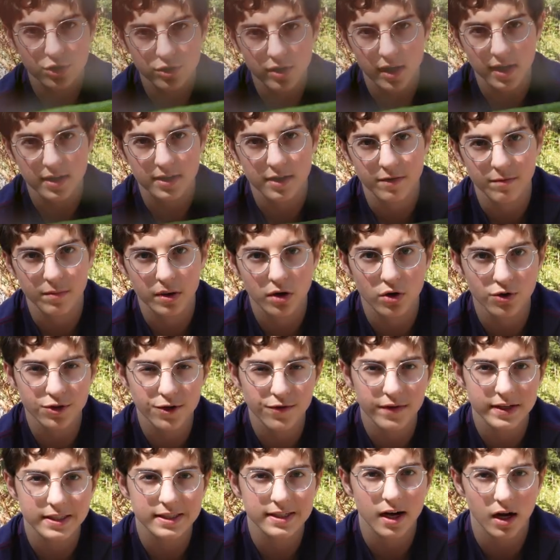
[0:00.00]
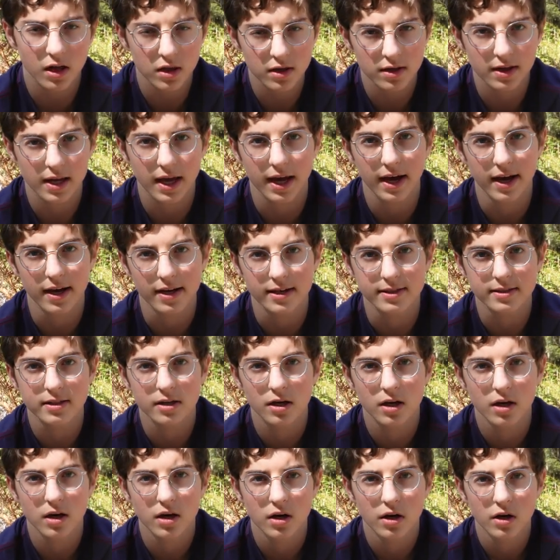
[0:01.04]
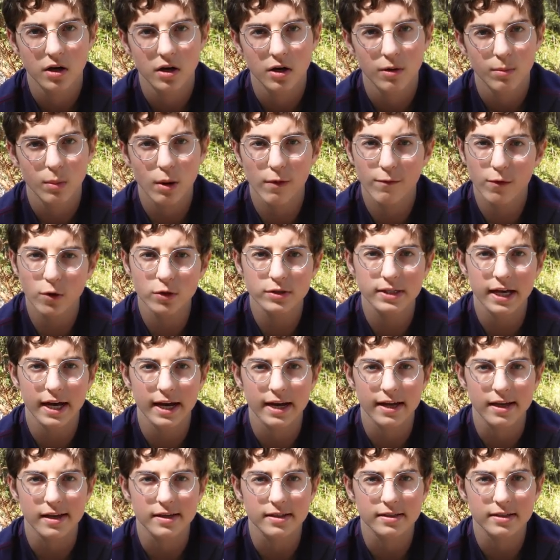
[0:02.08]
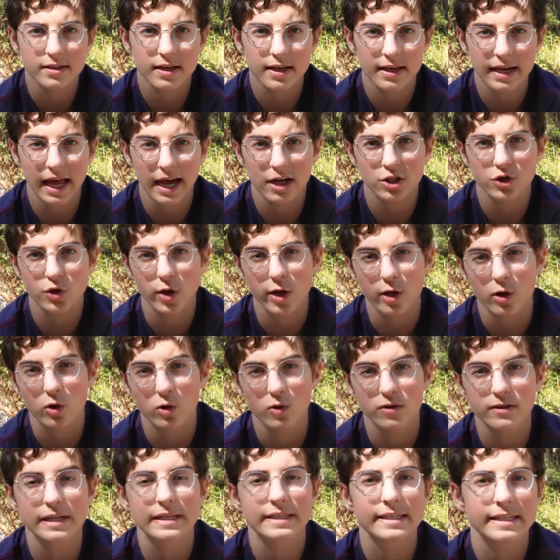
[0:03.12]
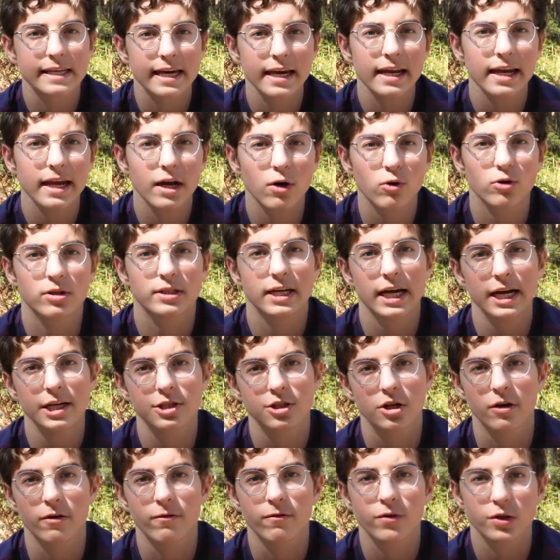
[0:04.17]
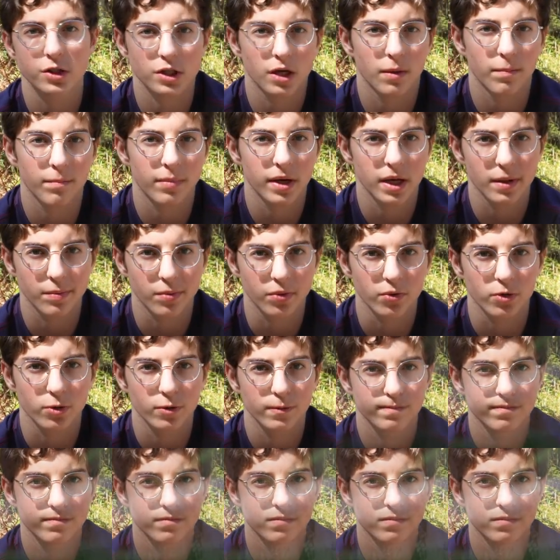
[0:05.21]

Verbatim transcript: attractive because of its coloured hairs, but those hairs can actually cause skin irritation for some people.